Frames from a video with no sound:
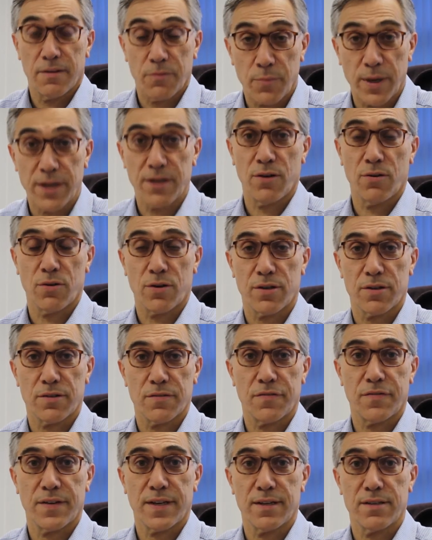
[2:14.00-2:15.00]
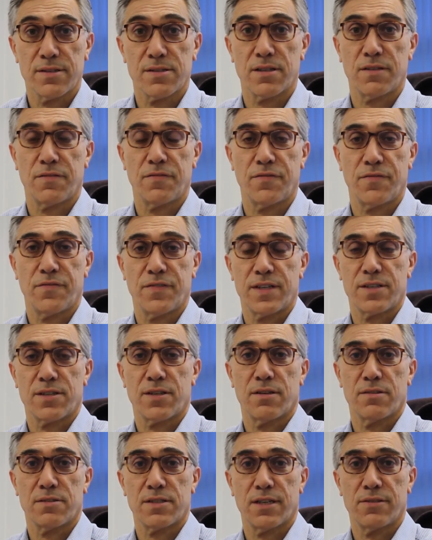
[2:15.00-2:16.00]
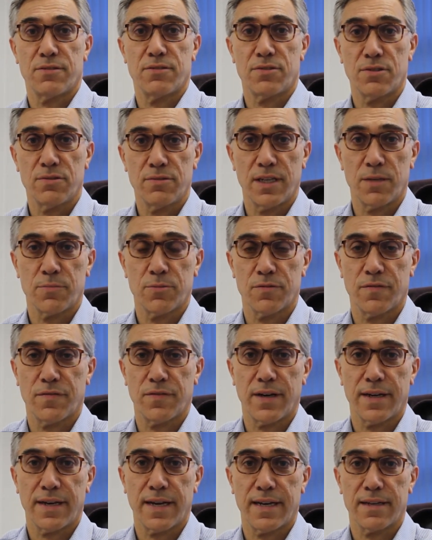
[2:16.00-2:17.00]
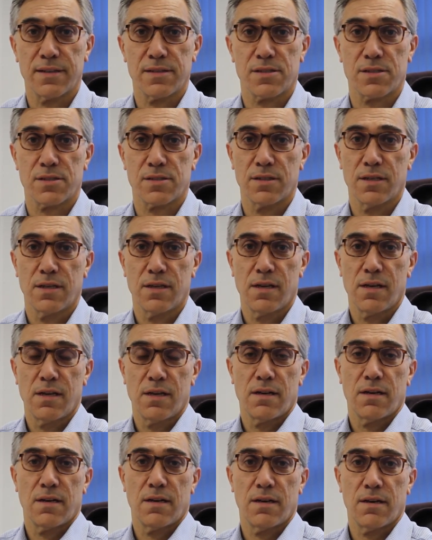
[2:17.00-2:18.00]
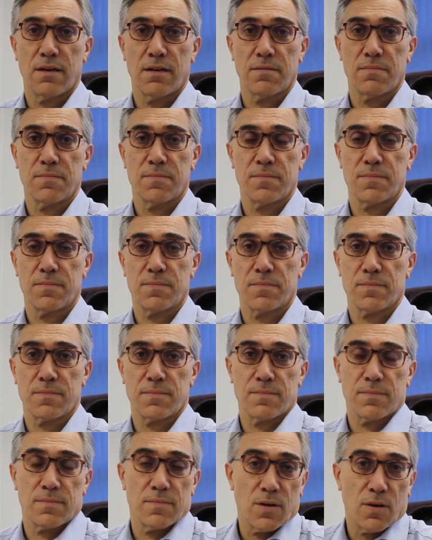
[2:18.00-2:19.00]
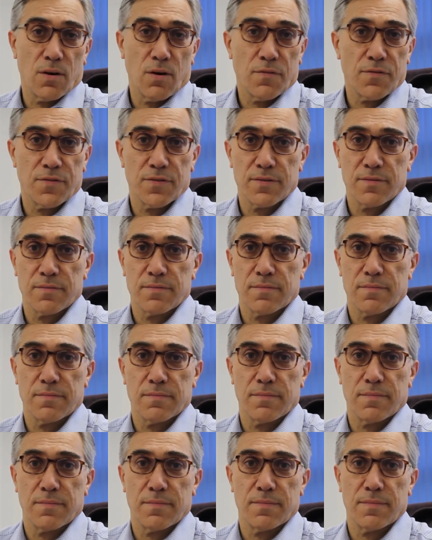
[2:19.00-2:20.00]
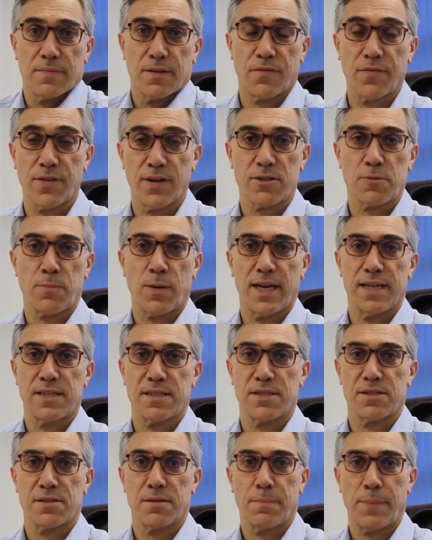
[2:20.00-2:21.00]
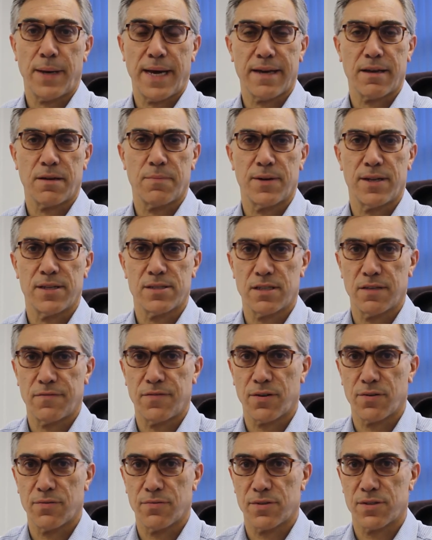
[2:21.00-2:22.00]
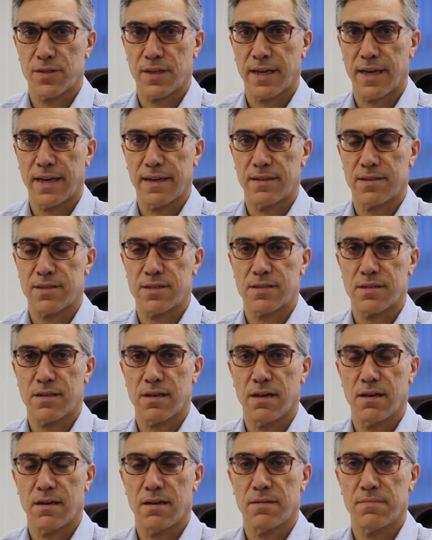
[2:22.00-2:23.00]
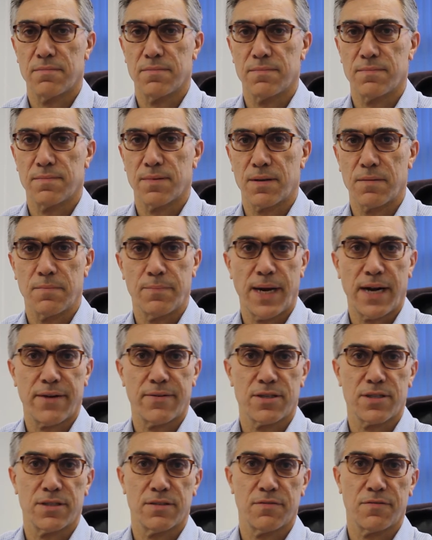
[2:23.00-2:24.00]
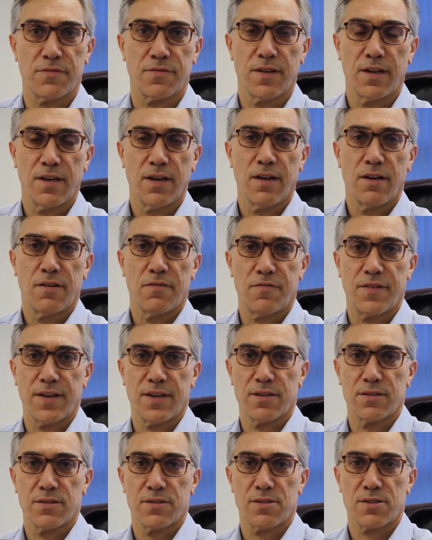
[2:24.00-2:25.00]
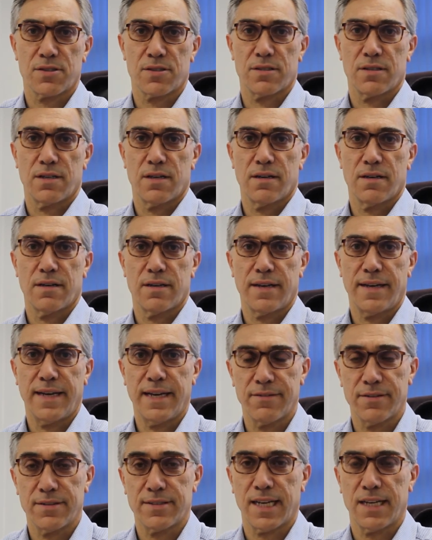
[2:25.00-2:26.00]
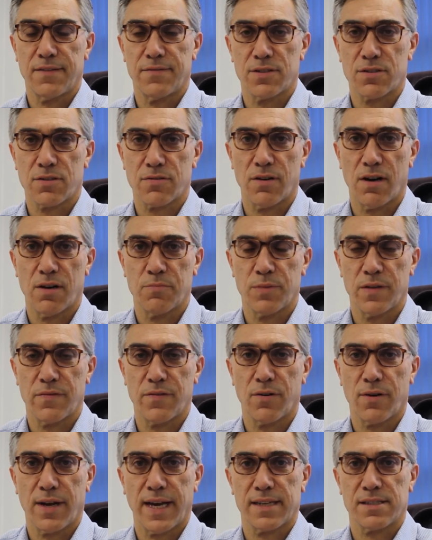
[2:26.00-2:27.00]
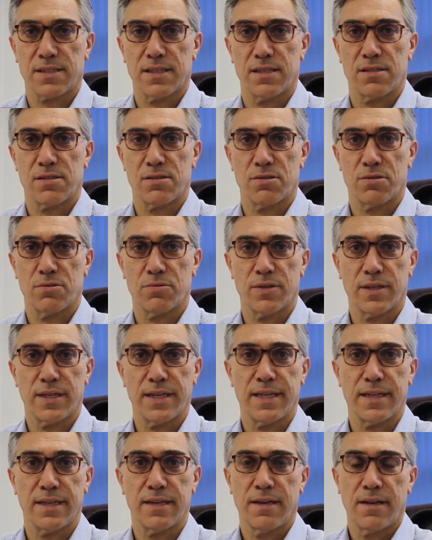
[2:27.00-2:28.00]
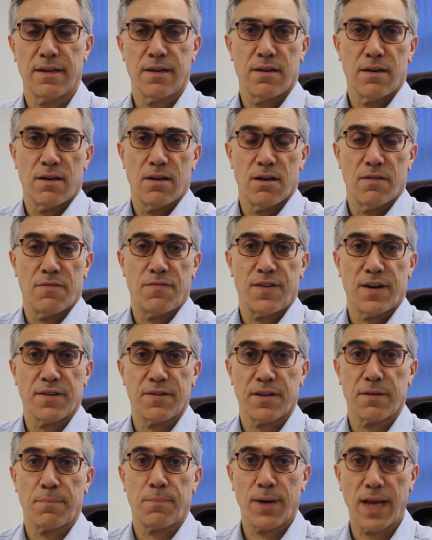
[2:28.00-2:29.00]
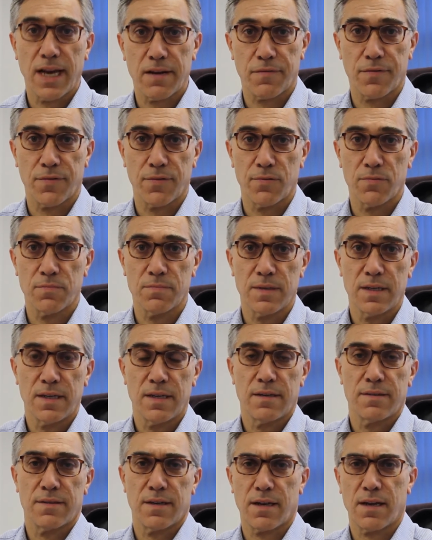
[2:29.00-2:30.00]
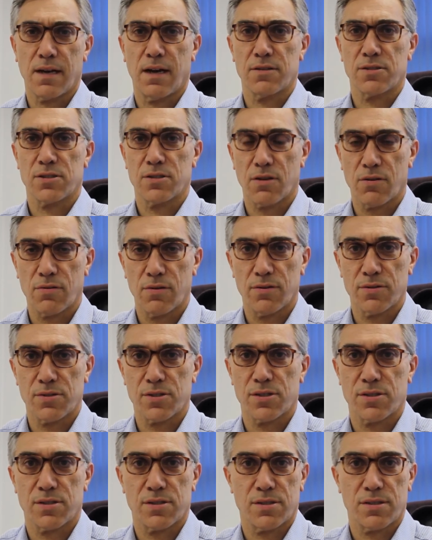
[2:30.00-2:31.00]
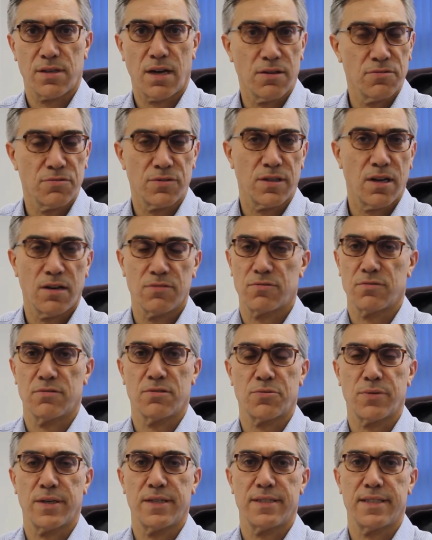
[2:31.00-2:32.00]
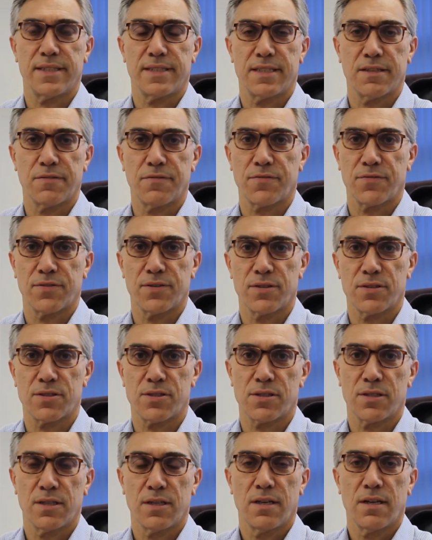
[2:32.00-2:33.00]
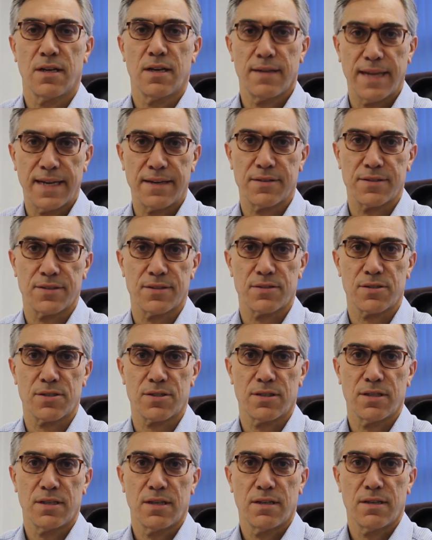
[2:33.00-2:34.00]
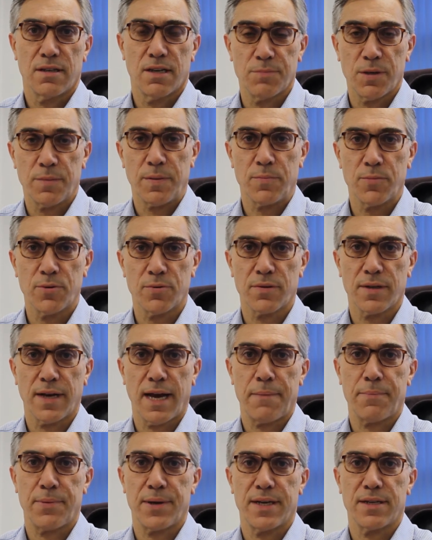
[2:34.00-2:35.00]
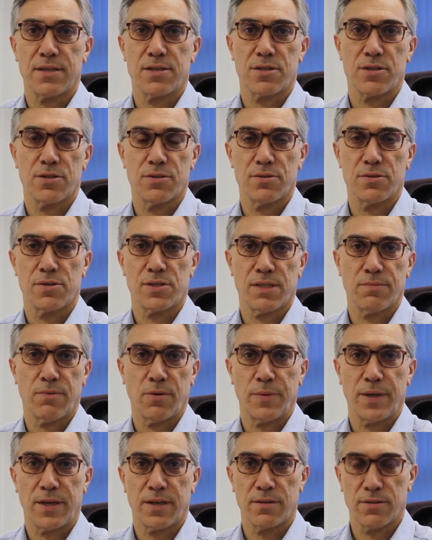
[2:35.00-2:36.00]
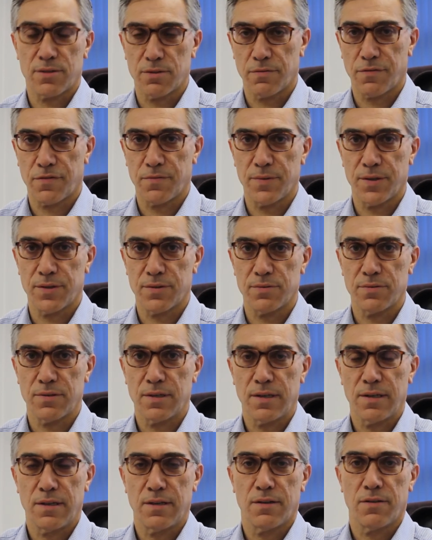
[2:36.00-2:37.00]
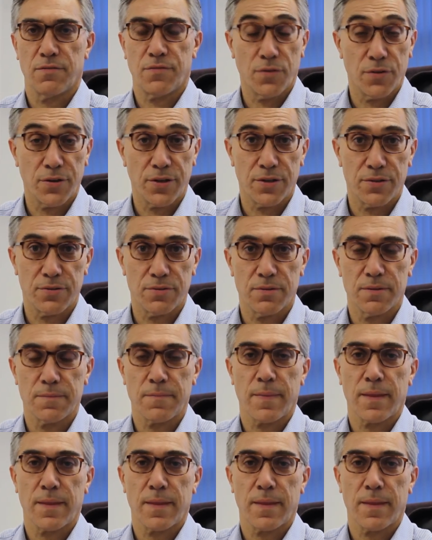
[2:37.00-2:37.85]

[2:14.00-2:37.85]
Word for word: When you look at the figures, if it turns out you do need more finance, um, often the first place is the bank, but it's difficult to get um, comparative figures. Uh, here at Davis Grant, we've got access to a, a, funding platform that cuts across 100, 120 different lenders, and we'd be more than happy to see what we can do from you for you.